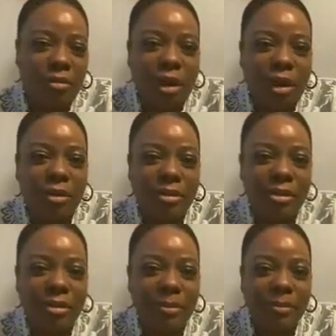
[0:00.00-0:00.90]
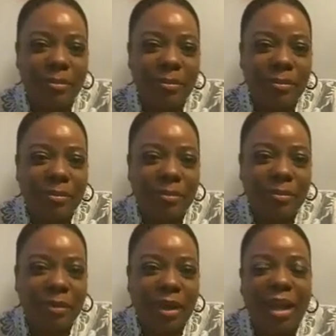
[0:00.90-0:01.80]
there first,
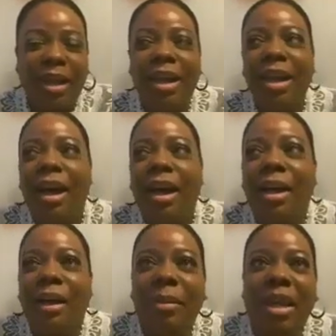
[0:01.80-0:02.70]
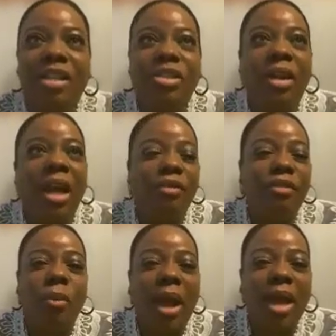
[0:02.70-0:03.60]
right? And that's going to have
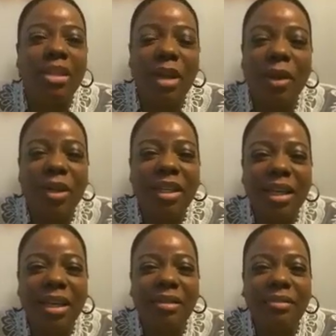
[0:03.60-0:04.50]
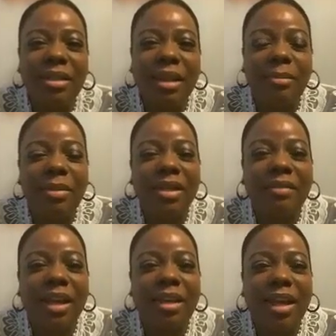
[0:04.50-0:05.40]
your raspberry leaves, things
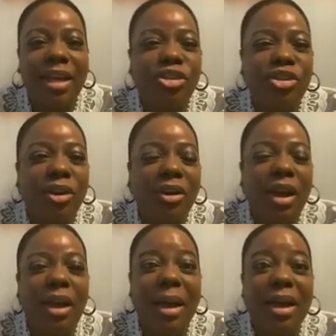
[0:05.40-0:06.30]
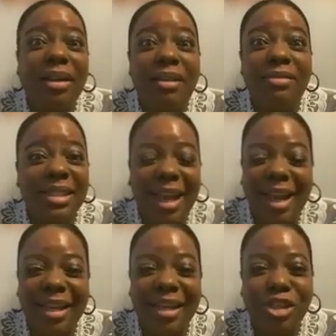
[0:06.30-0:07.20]
of that nature. I love
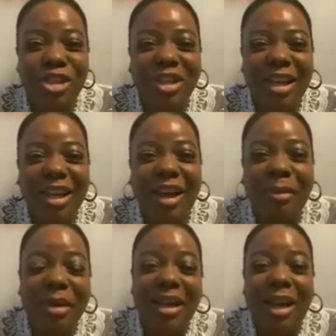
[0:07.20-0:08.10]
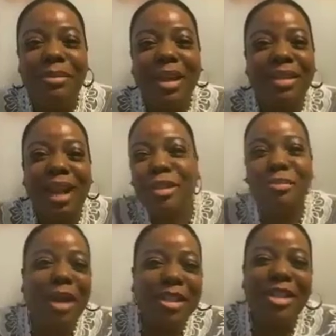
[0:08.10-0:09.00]
sage. And not
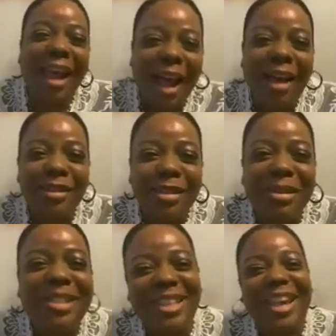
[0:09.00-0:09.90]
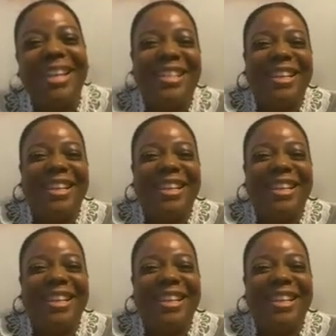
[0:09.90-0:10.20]
smudging a house, but sage